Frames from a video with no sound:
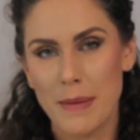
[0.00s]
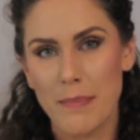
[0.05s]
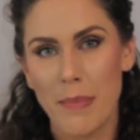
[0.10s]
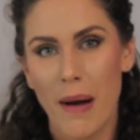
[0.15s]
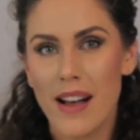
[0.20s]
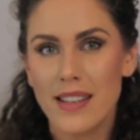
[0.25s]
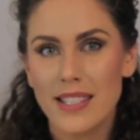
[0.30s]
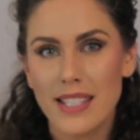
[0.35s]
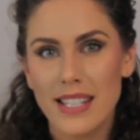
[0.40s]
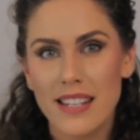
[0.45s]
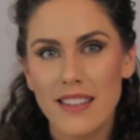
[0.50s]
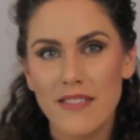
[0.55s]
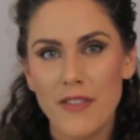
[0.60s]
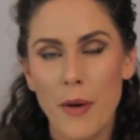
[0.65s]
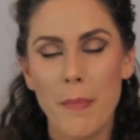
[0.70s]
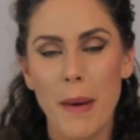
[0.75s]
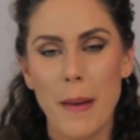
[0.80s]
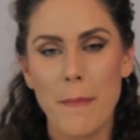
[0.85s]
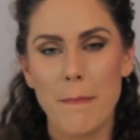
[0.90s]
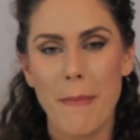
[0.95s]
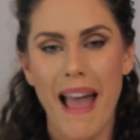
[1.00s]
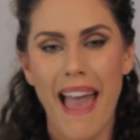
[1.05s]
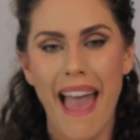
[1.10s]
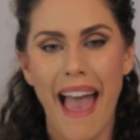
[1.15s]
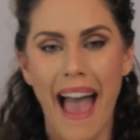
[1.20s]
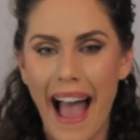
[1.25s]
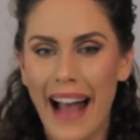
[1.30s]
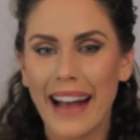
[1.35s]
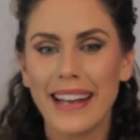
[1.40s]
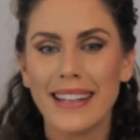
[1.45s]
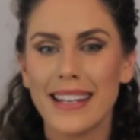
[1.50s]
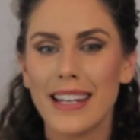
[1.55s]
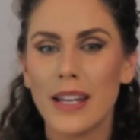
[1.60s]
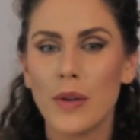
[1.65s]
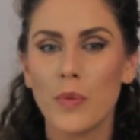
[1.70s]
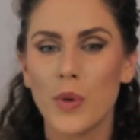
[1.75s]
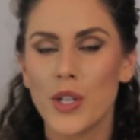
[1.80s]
been positive, but my acne